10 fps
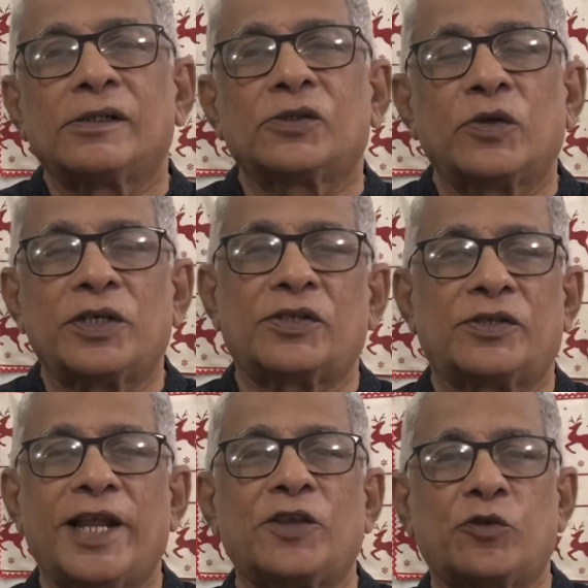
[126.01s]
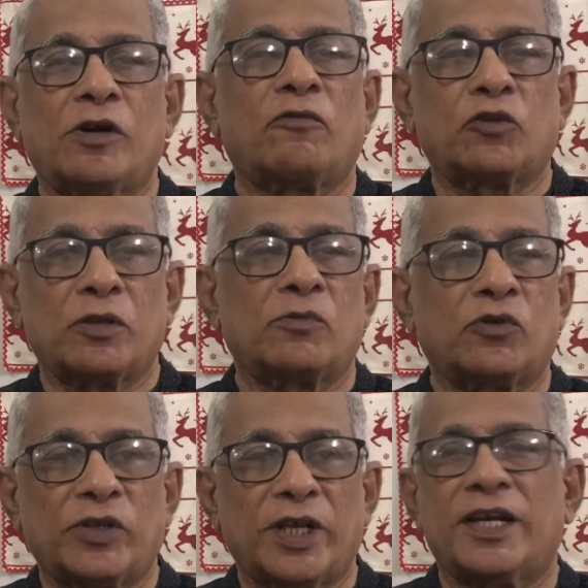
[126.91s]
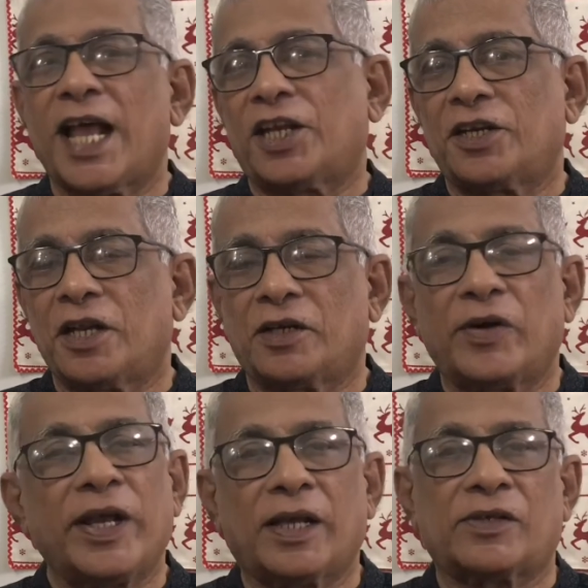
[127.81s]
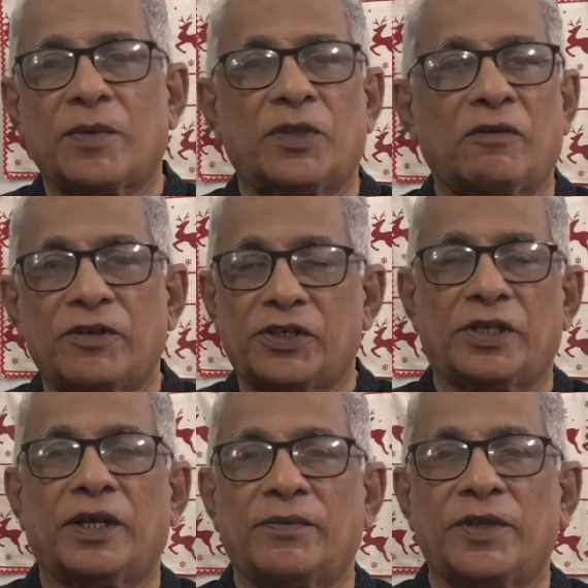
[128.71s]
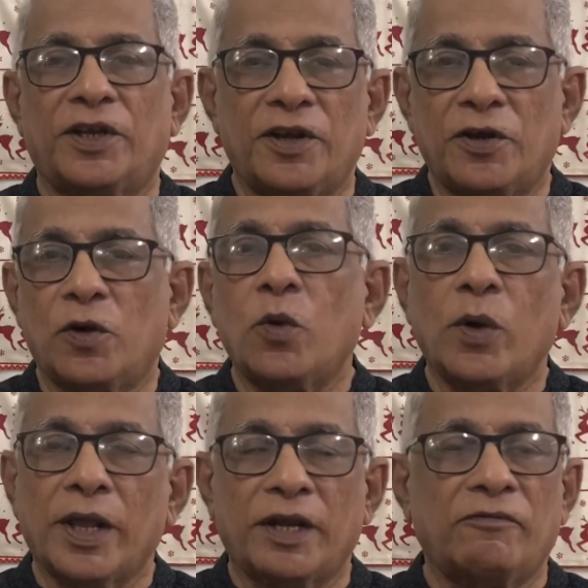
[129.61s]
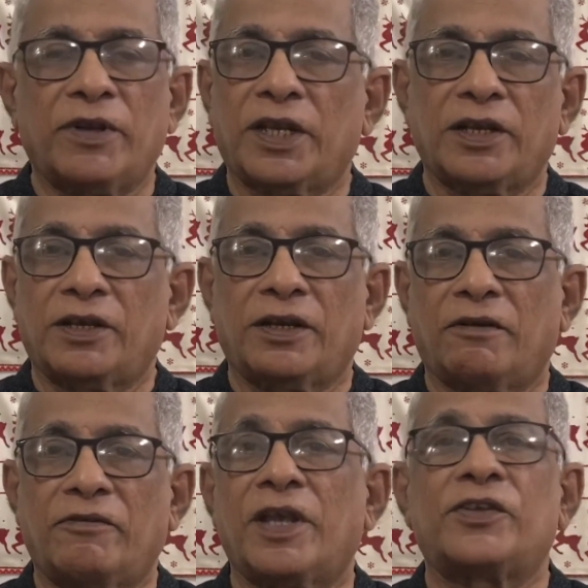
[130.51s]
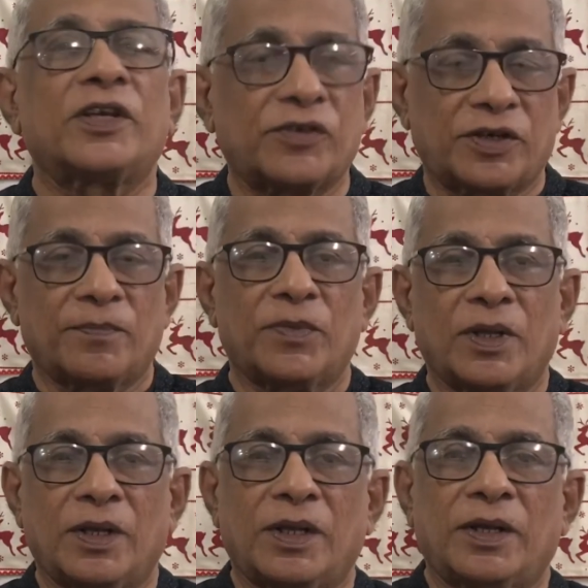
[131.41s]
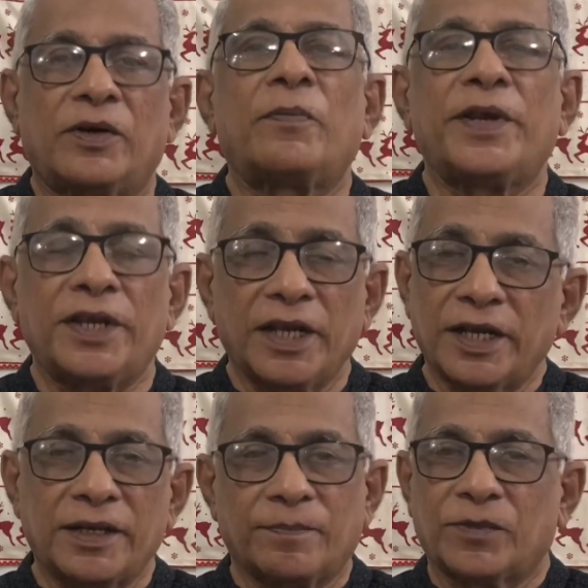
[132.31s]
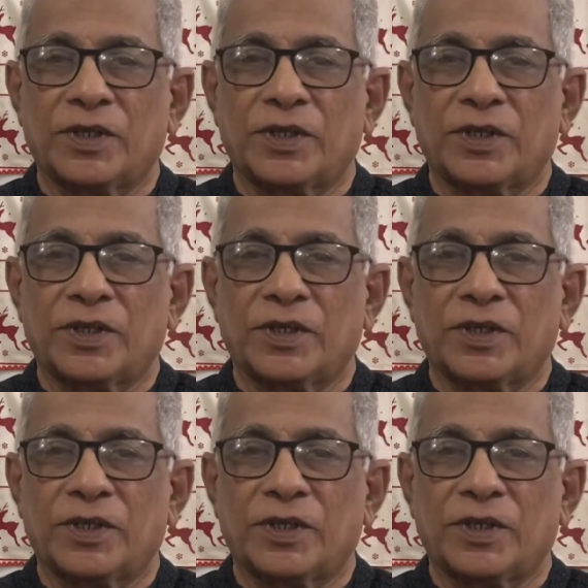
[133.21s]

So it's natural for them to say Latin and Greek as something which they didn't know, and we are just repeating it.